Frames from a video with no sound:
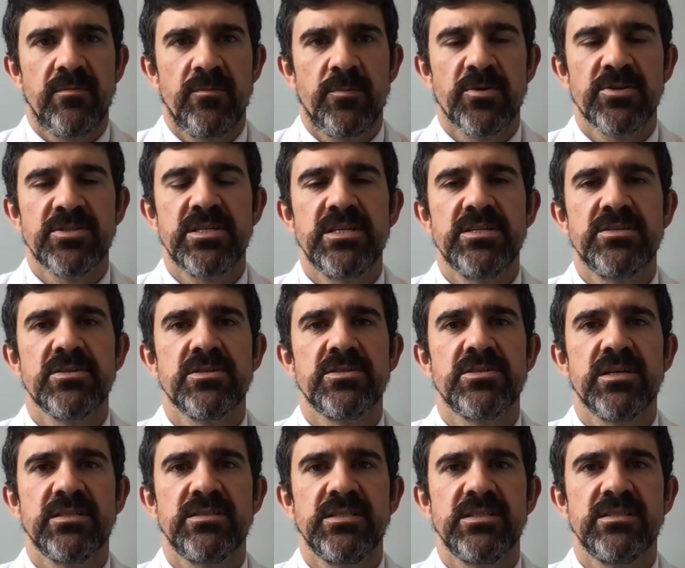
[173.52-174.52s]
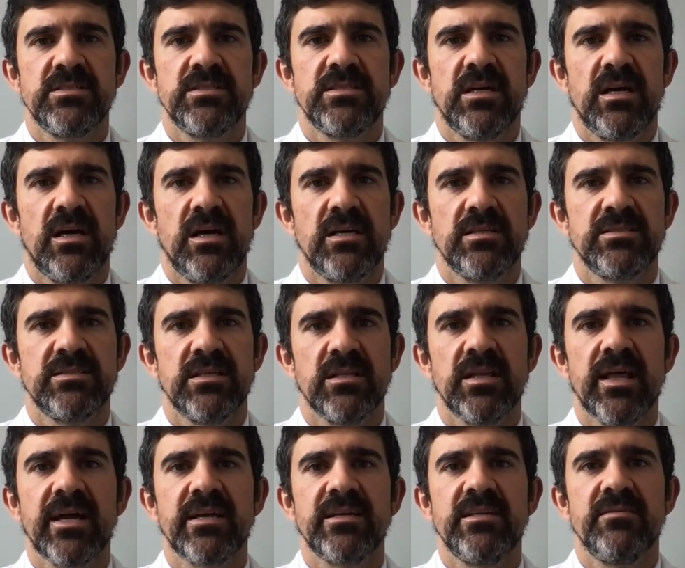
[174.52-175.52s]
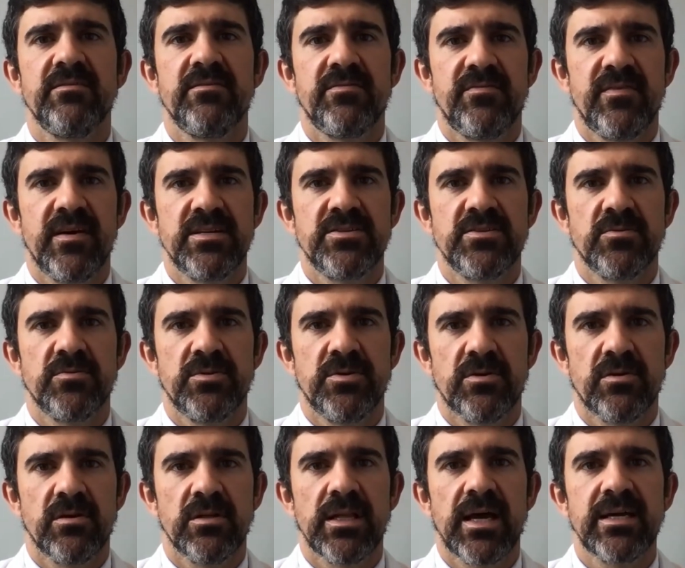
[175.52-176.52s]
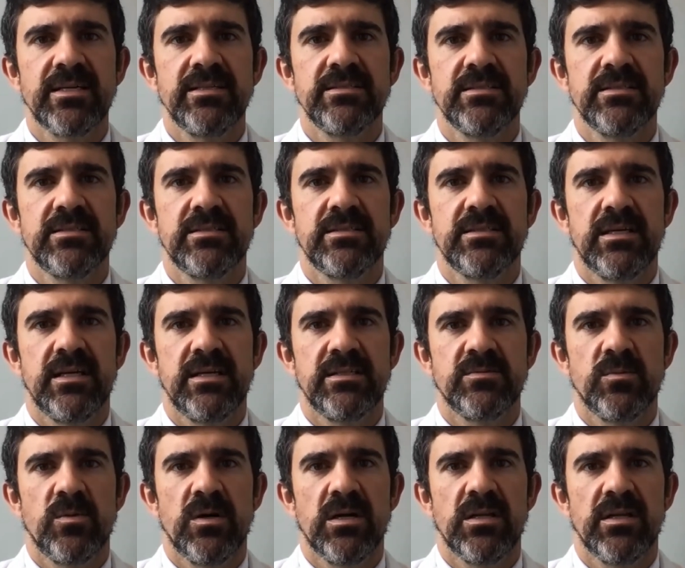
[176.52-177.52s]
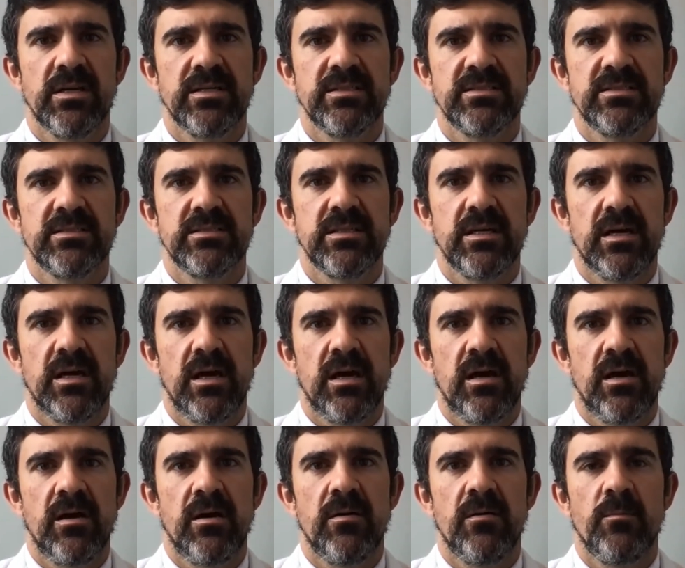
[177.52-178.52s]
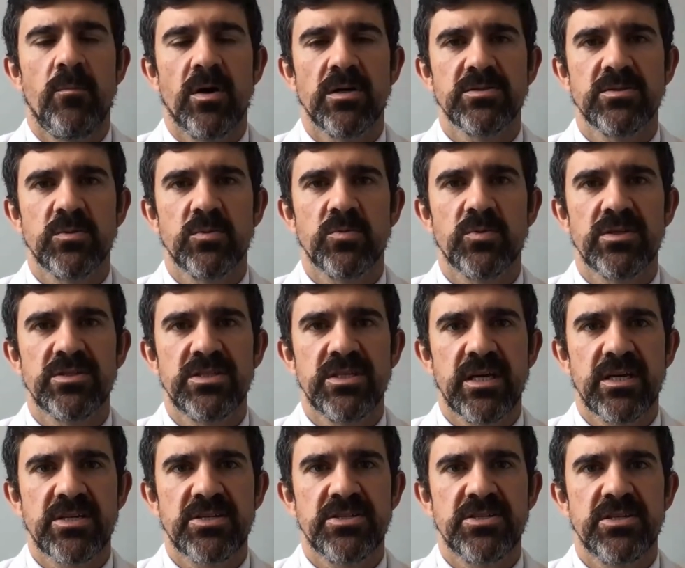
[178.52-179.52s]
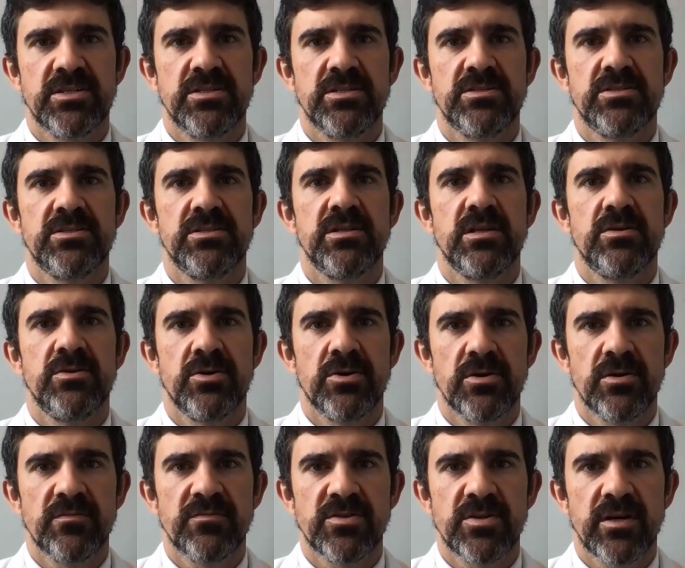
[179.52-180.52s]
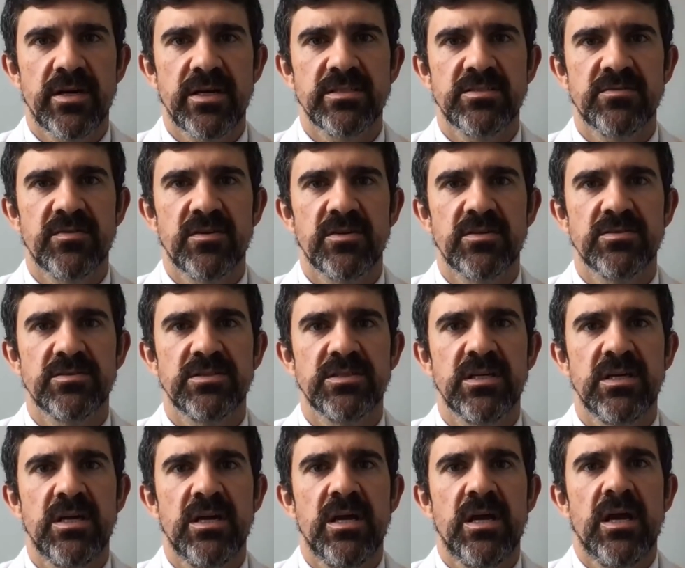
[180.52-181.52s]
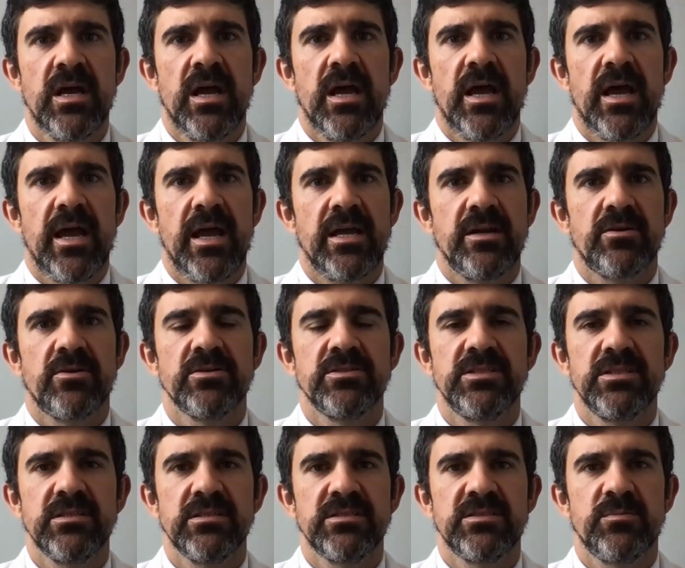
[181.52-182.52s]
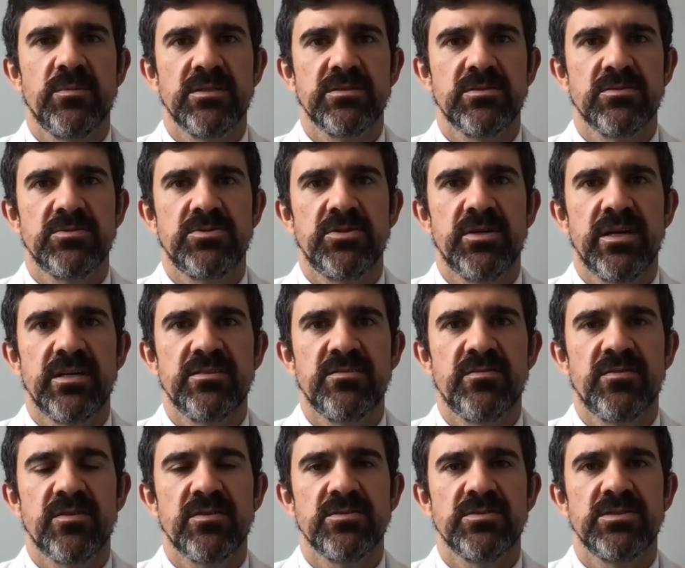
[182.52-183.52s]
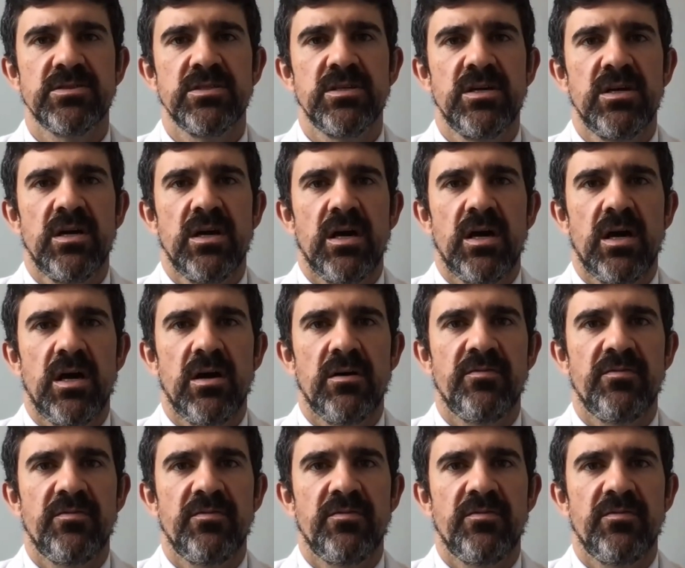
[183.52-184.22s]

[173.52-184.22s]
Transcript: procedures such as uh, selective facial neurolysis, as well as uh, muscle resections, nerve transfers, and gracilis muscle transfers uh,